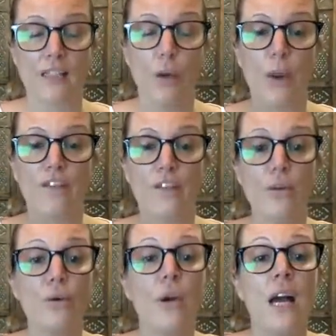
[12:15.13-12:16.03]
So if
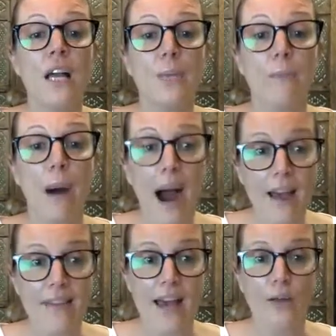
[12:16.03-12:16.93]
you
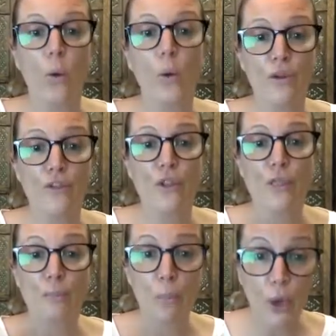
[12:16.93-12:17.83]
buy that, all you have to do
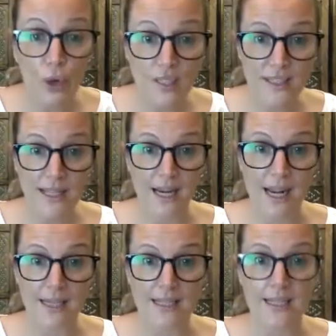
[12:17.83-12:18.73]
is
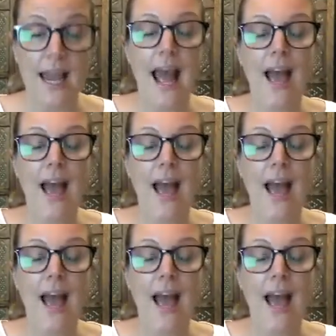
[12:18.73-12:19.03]
personalize it,